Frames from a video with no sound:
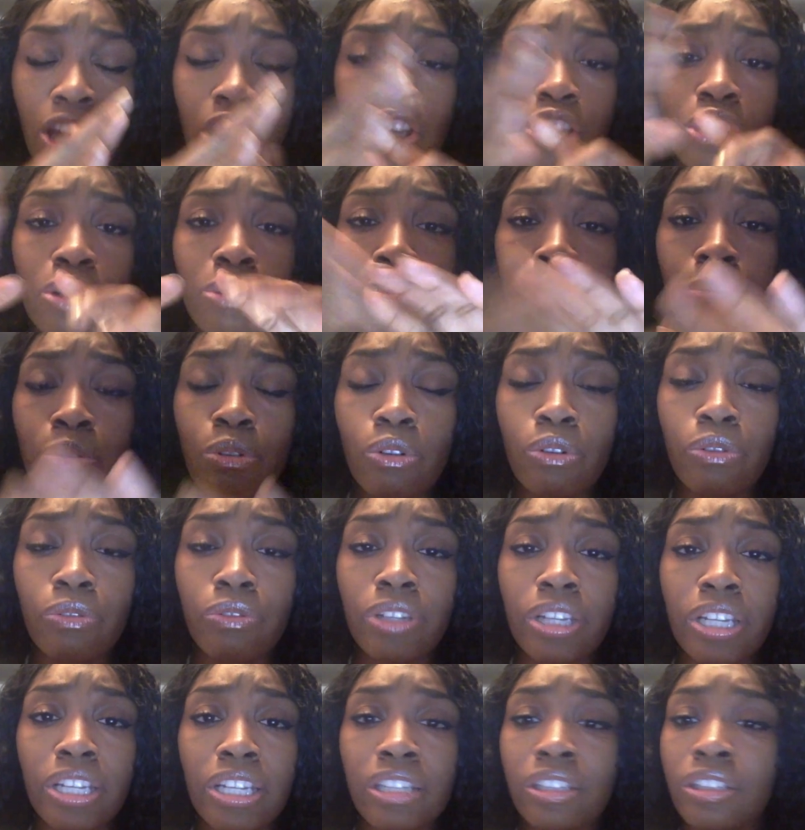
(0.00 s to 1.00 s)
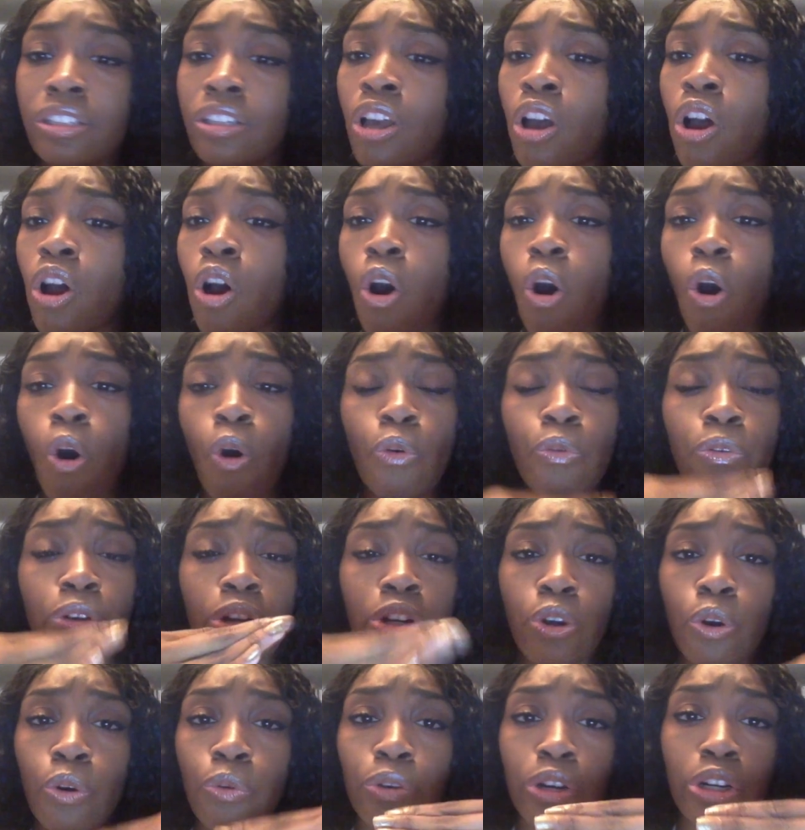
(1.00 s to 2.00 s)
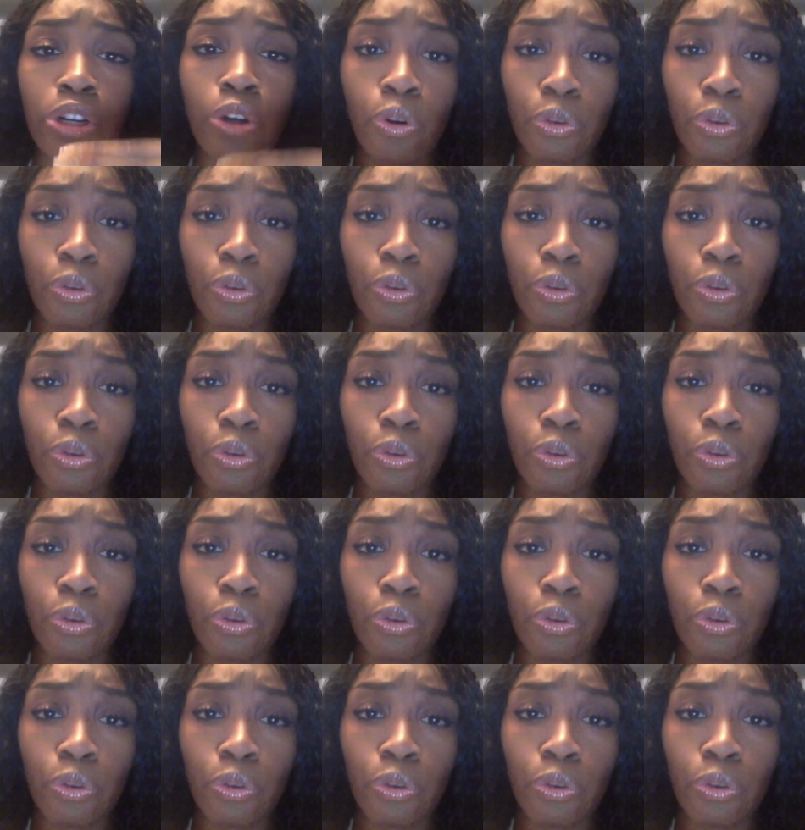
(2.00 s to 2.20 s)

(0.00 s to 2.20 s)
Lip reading: You proved this over and over and